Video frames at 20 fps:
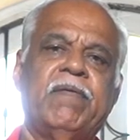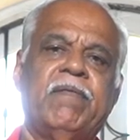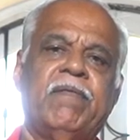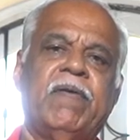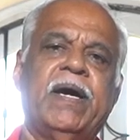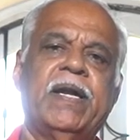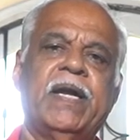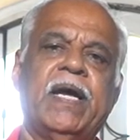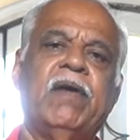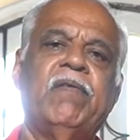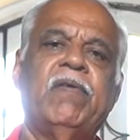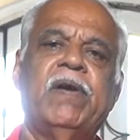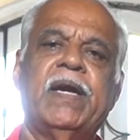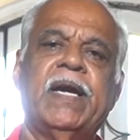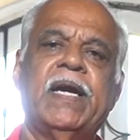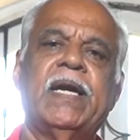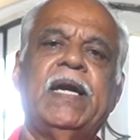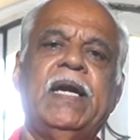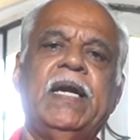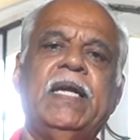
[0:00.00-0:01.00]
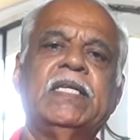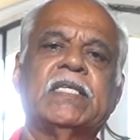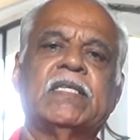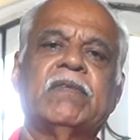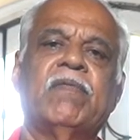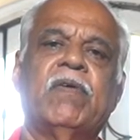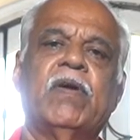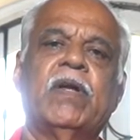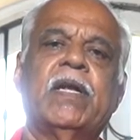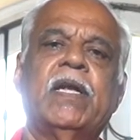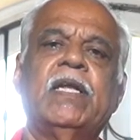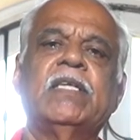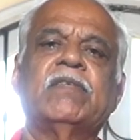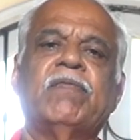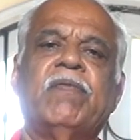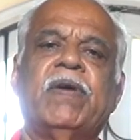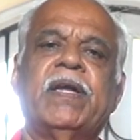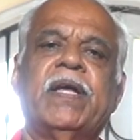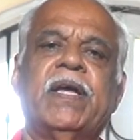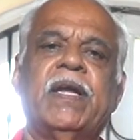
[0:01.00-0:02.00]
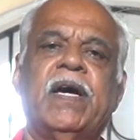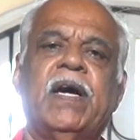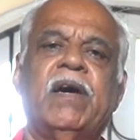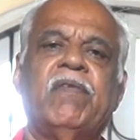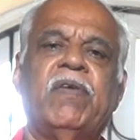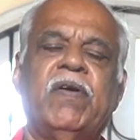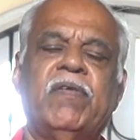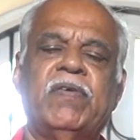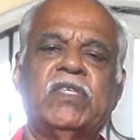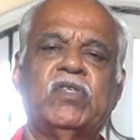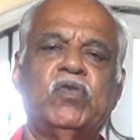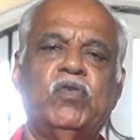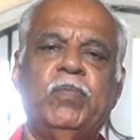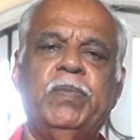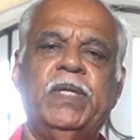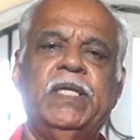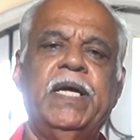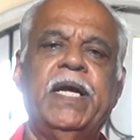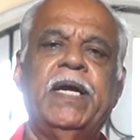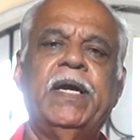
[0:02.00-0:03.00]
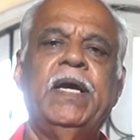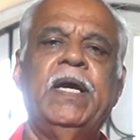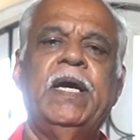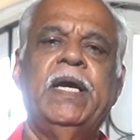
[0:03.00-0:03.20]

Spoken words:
hour, at least 1.5 hours should be there